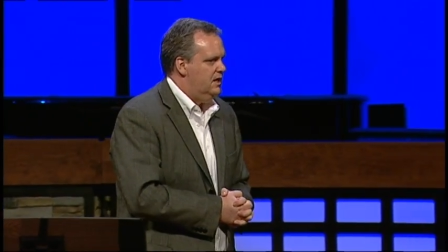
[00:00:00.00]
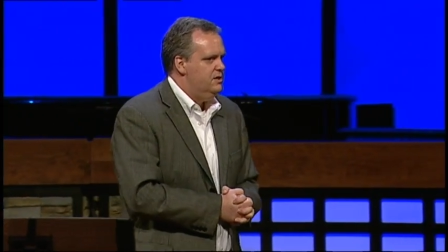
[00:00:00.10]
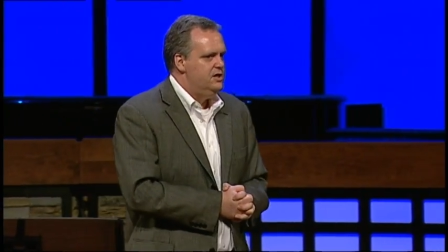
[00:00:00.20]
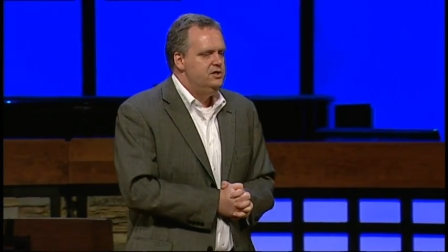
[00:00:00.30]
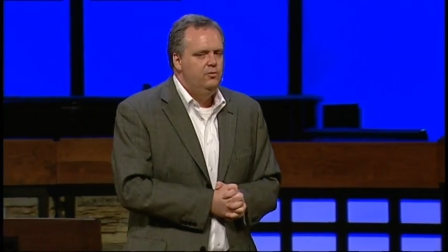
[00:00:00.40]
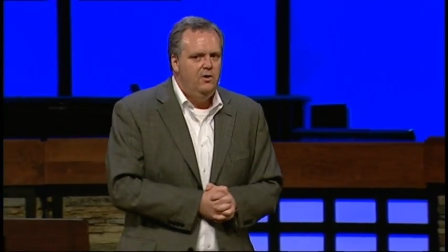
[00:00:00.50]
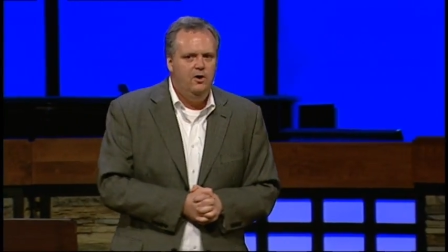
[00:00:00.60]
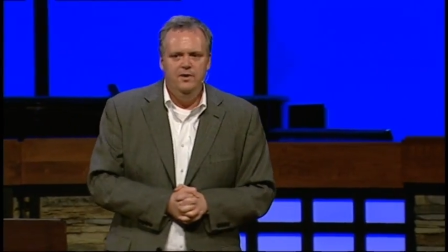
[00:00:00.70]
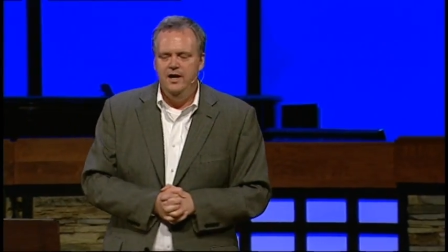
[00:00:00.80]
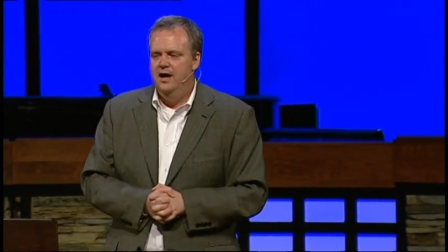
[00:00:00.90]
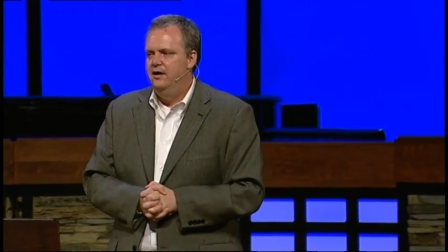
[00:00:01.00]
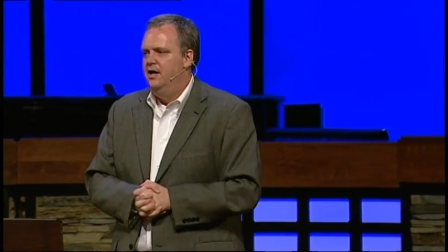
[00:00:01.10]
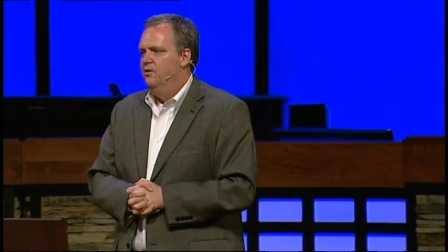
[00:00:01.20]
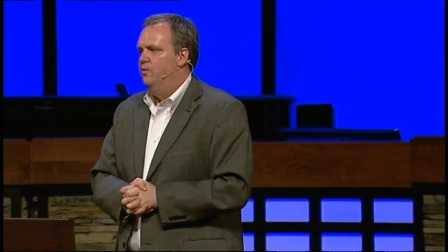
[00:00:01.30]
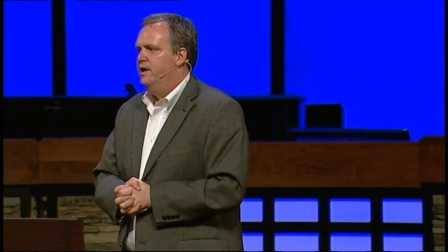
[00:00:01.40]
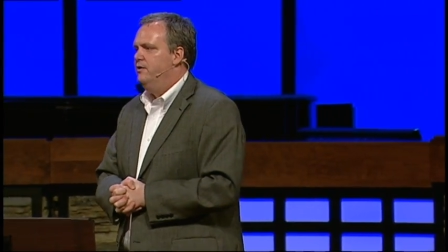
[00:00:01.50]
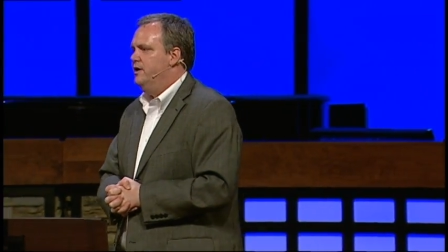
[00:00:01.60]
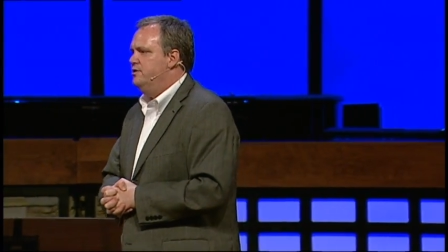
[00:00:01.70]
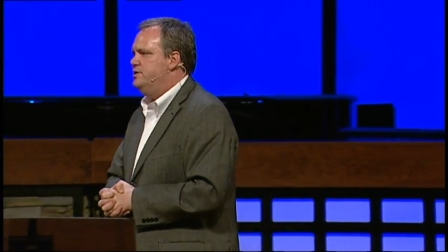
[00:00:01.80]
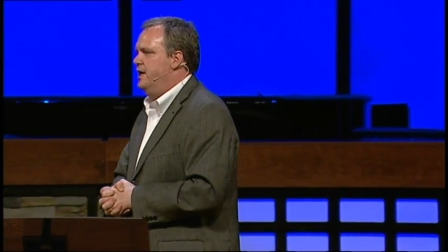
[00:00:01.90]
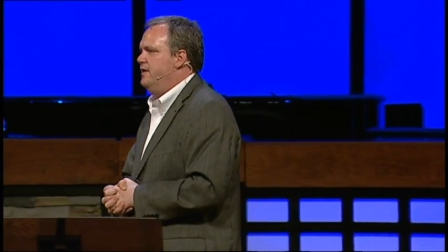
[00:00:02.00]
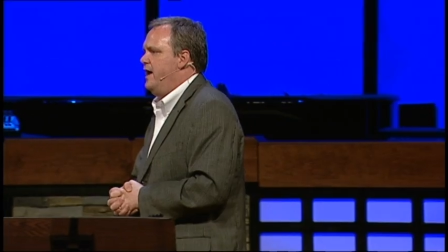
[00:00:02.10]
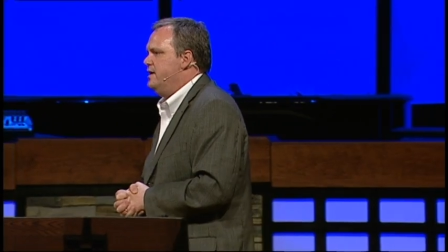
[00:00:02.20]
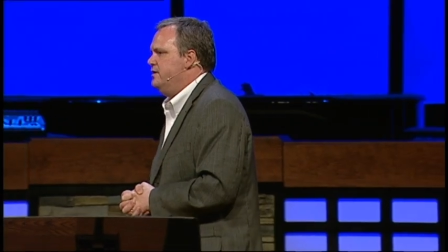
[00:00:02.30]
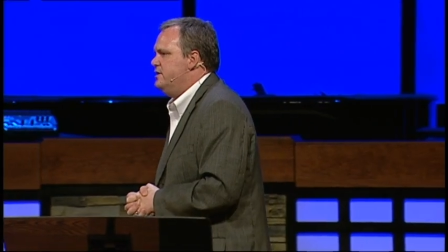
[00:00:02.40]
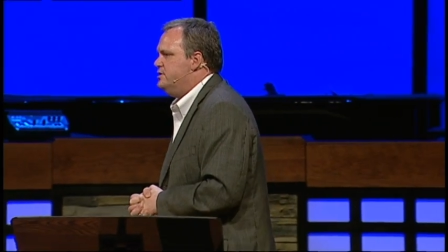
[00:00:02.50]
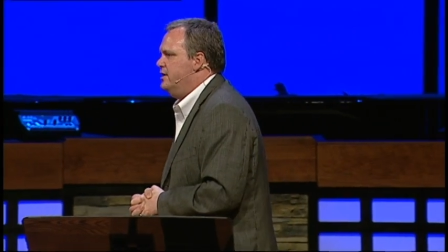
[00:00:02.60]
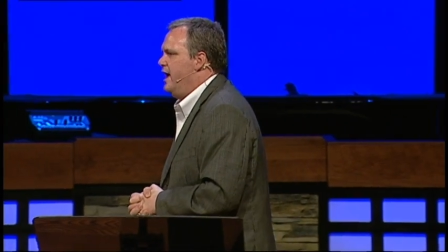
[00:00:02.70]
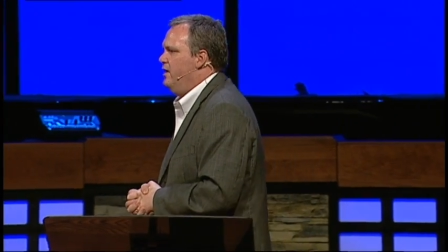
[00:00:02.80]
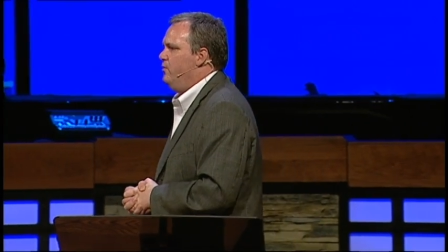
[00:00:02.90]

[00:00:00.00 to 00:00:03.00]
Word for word: She's a woman. Now, we don't understand that this today.